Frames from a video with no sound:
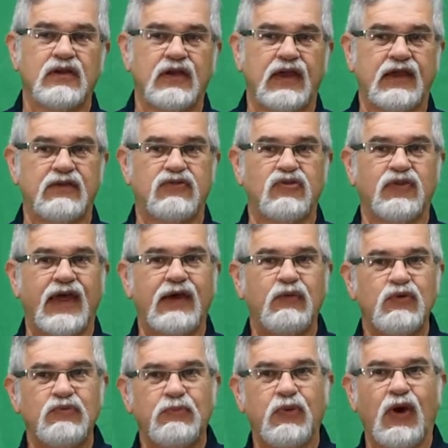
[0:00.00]
And so that
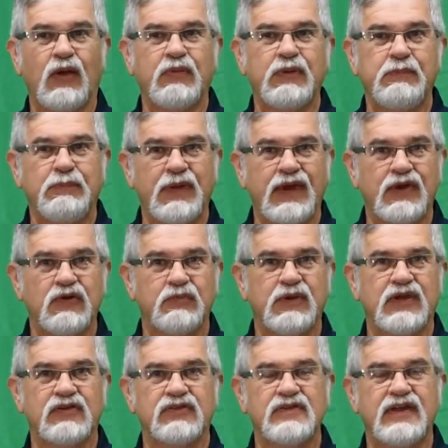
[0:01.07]
was probably better
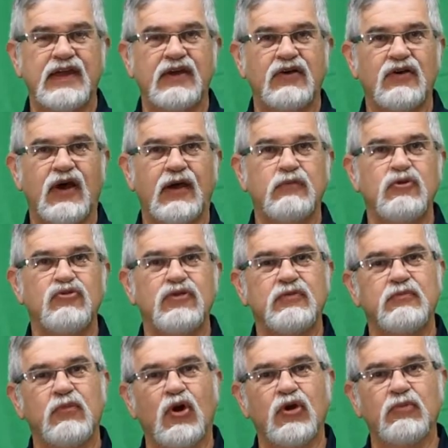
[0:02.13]
because now I'm
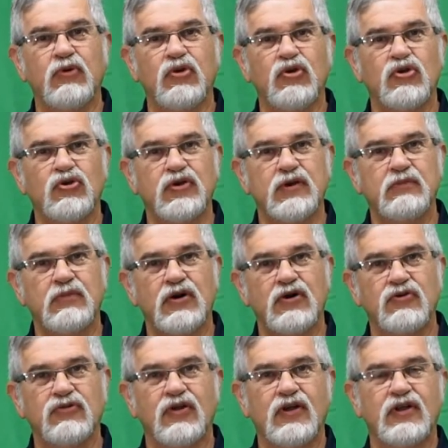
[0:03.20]
using multiple learning
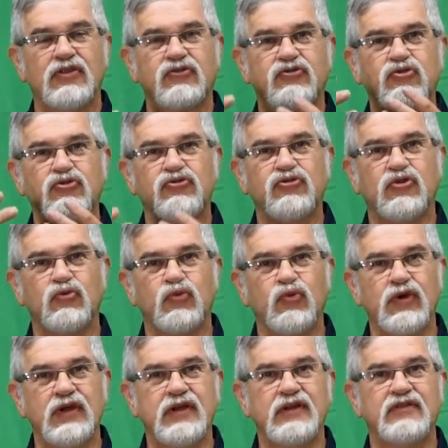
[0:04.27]
modes. The students can
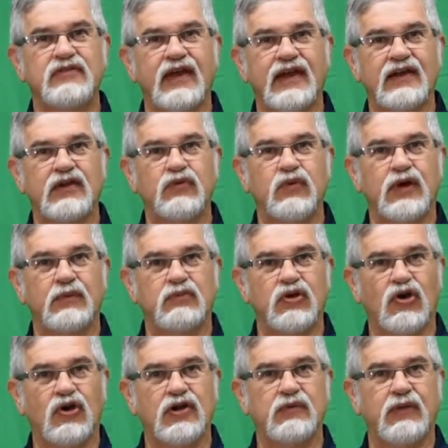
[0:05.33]
read exactly what I'm
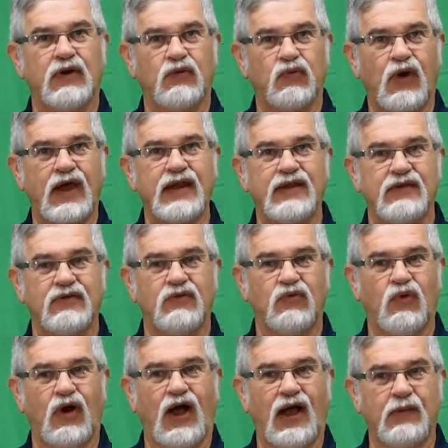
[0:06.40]
talking about right
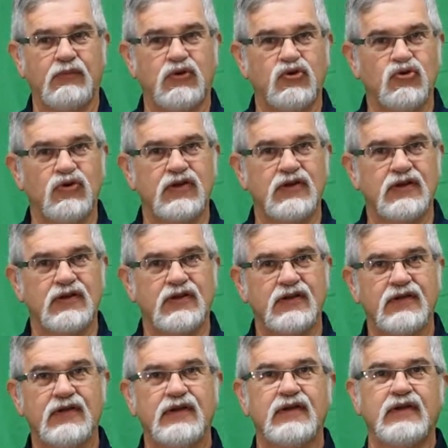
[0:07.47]
while I'm doing it.
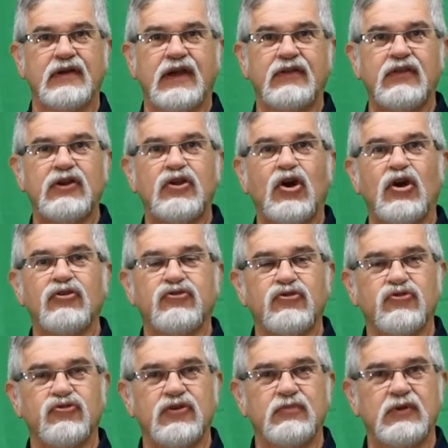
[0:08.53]
And they could
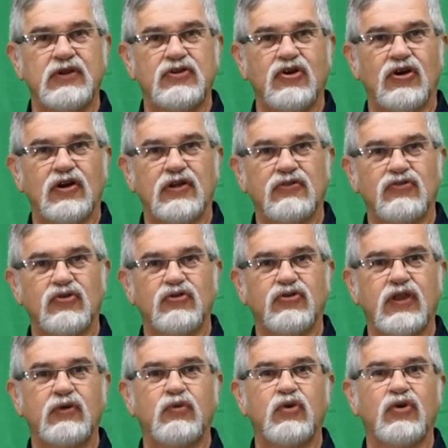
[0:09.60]
also see me talking, so if
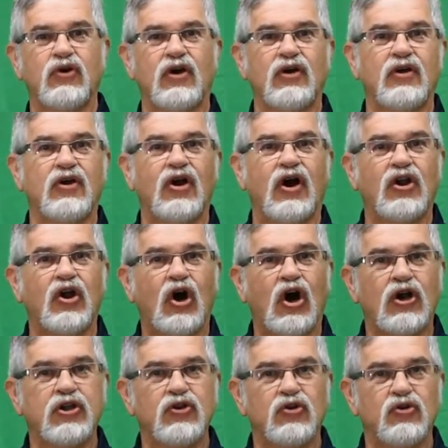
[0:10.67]
they were an
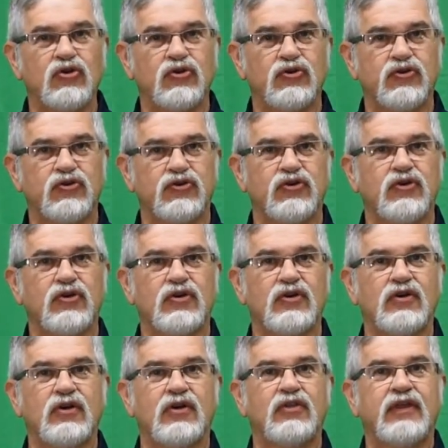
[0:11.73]
audio learner,
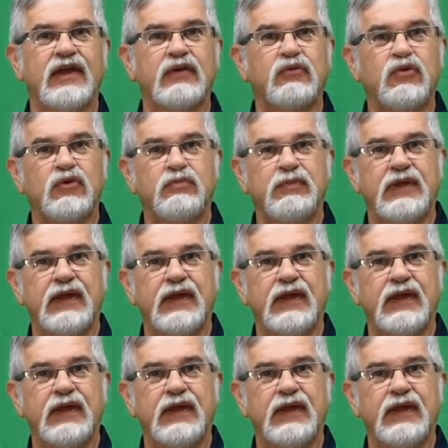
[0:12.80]
they would